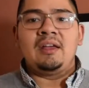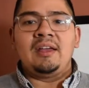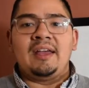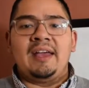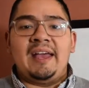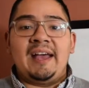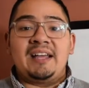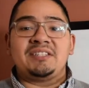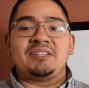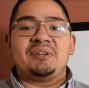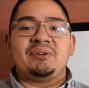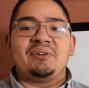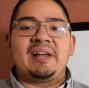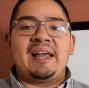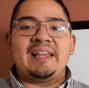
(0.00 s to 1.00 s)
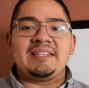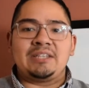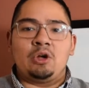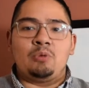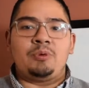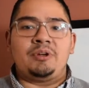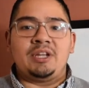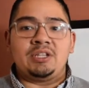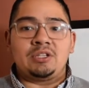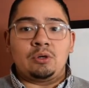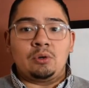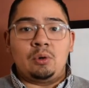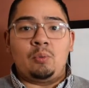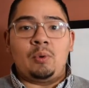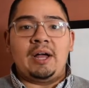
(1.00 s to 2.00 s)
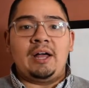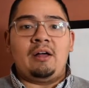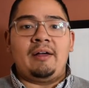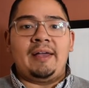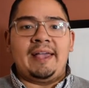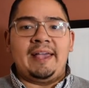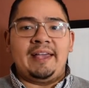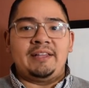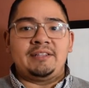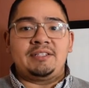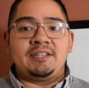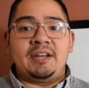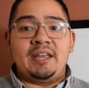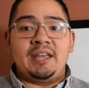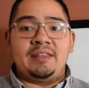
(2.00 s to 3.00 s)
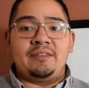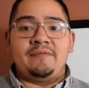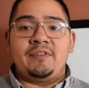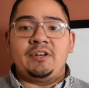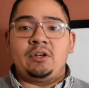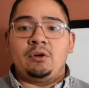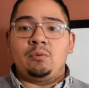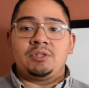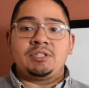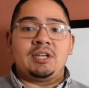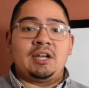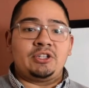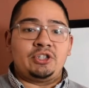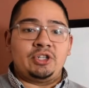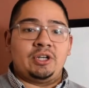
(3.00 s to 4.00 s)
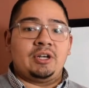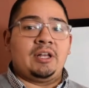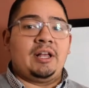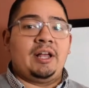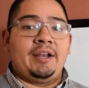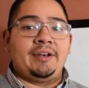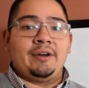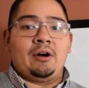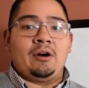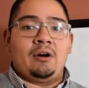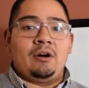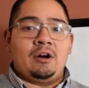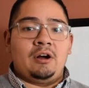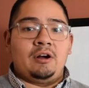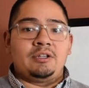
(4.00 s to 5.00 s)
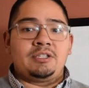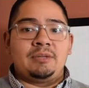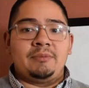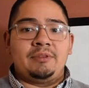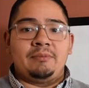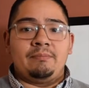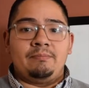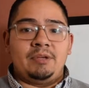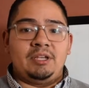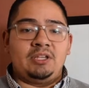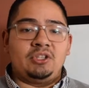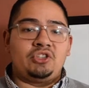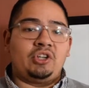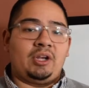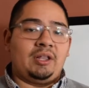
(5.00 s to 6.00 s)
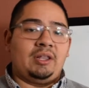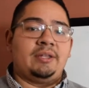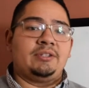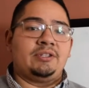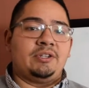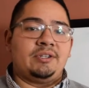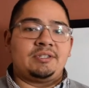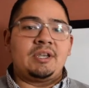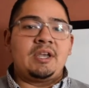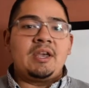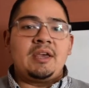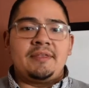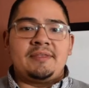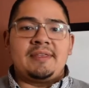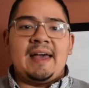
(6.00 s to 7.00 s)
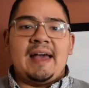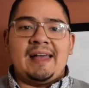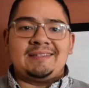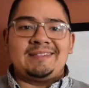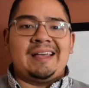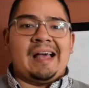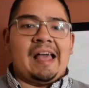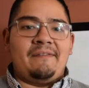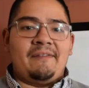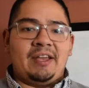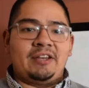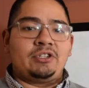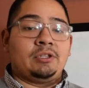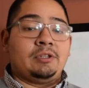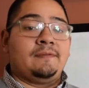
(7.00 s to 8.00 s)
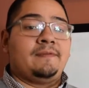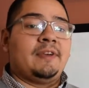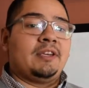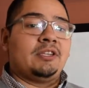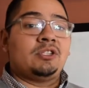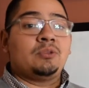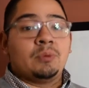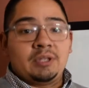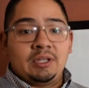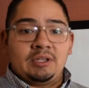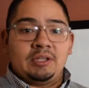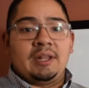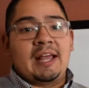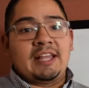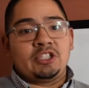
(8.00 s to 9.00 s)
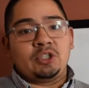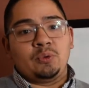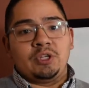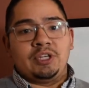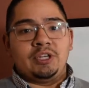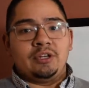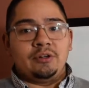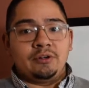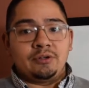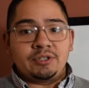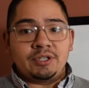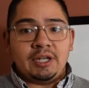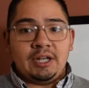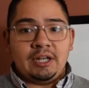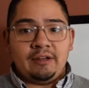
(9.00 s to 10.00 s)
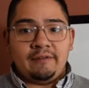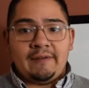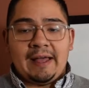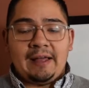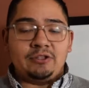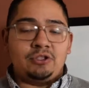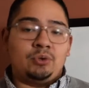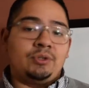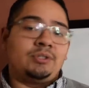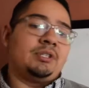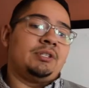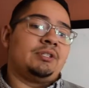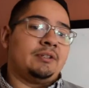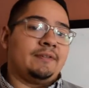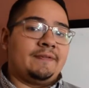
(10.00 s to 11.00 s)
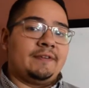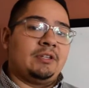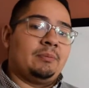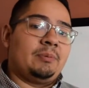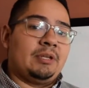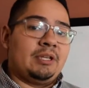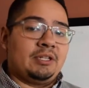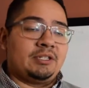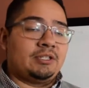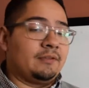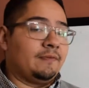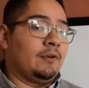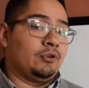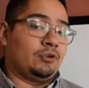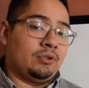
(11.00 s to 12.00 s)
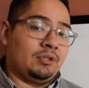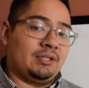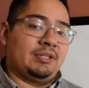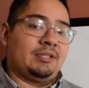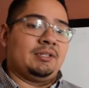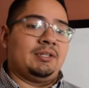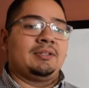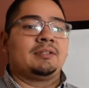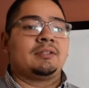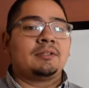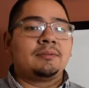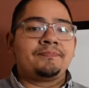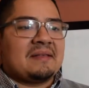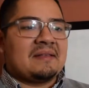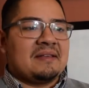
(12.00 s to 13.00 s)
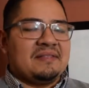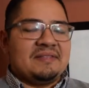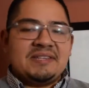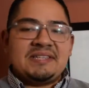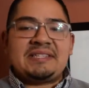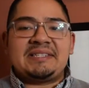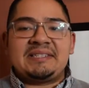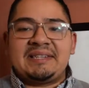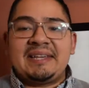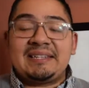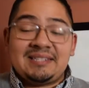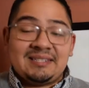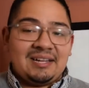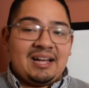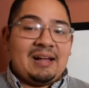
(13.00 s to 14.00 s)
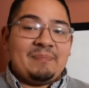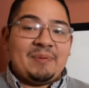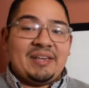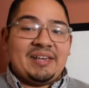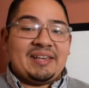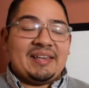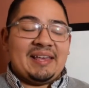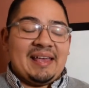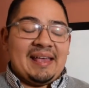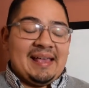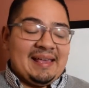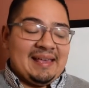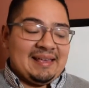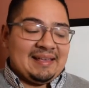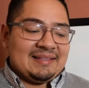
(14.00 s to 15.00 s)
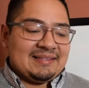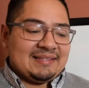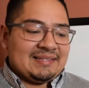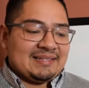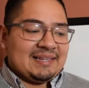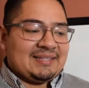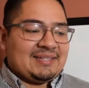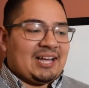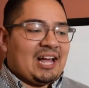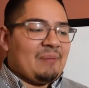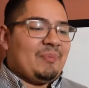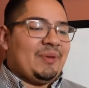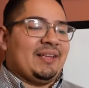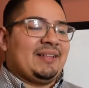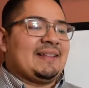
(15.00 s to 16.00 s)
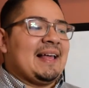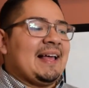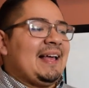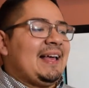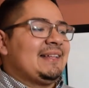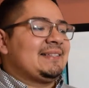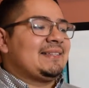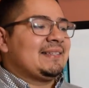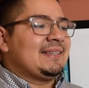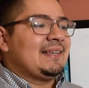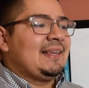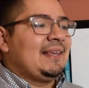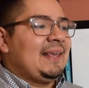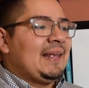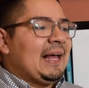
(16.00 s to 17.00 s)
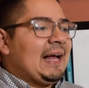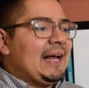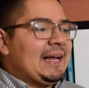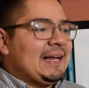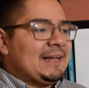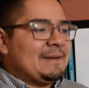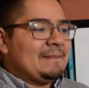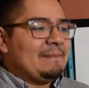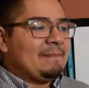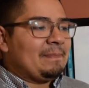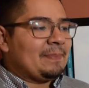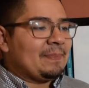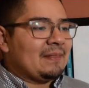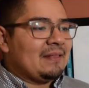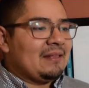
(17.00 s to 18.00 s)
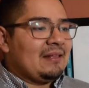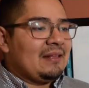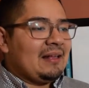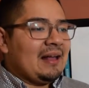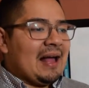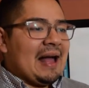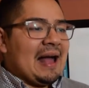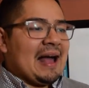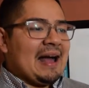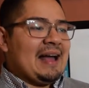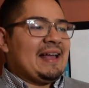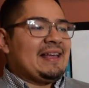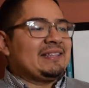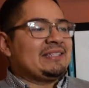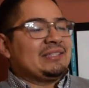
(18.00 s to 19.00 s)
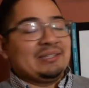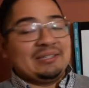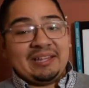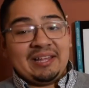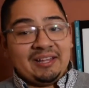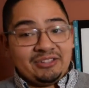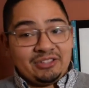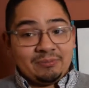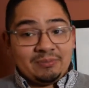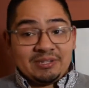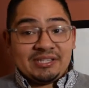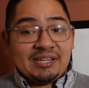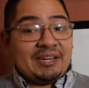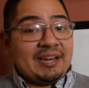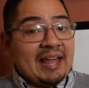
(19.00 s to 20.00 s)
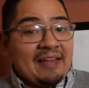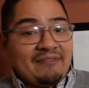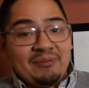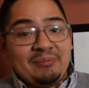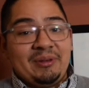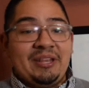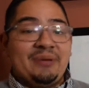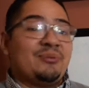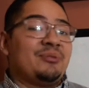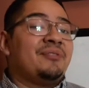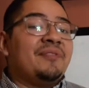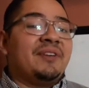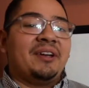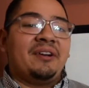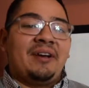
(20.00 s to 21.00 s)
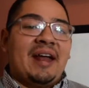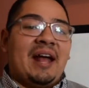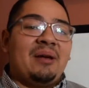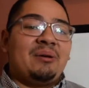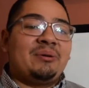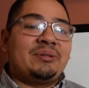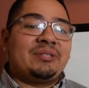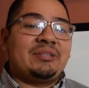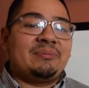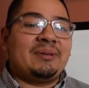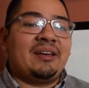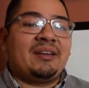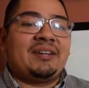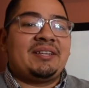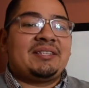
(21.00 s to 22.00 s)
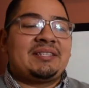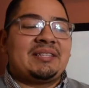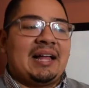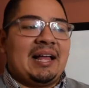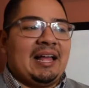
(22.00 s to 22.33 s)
Hey, how's it going, guys? I hope your day is going well. And today the video we're touching on are some of the biggest challenges that I've actually faced within the last 3 years of outsourcing to the Philippines to virtual assistants. This next topic is a topic that I still 100% haven't been able to figure it out, to be honest.